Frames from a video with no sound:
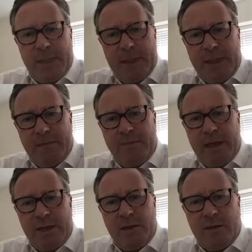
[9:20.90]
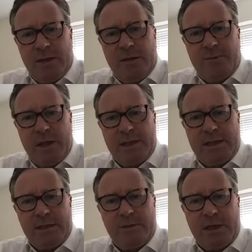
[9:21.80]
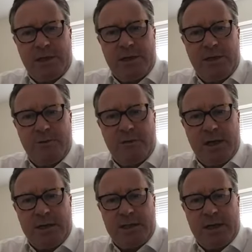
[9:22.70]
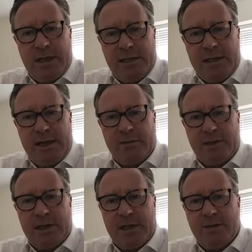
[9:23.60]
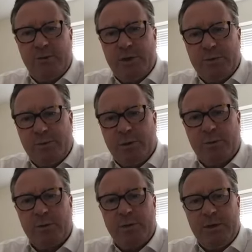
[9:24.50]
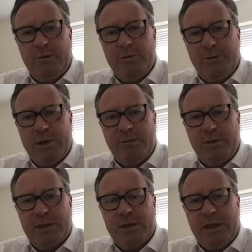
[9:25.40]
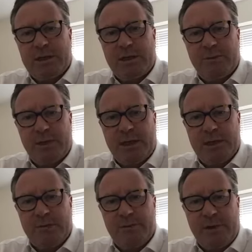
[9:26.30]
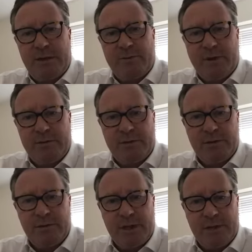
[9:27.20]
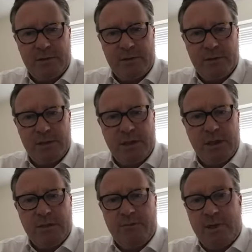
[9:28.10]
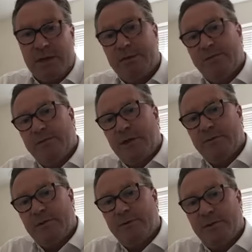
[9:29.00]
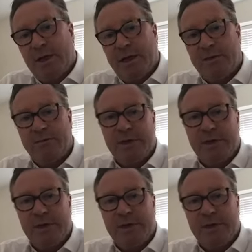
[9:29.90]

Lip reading: if they'd got their pricing strategy right at the outset, which probably would have been with an asking price of around $500,000 rather than $525,000,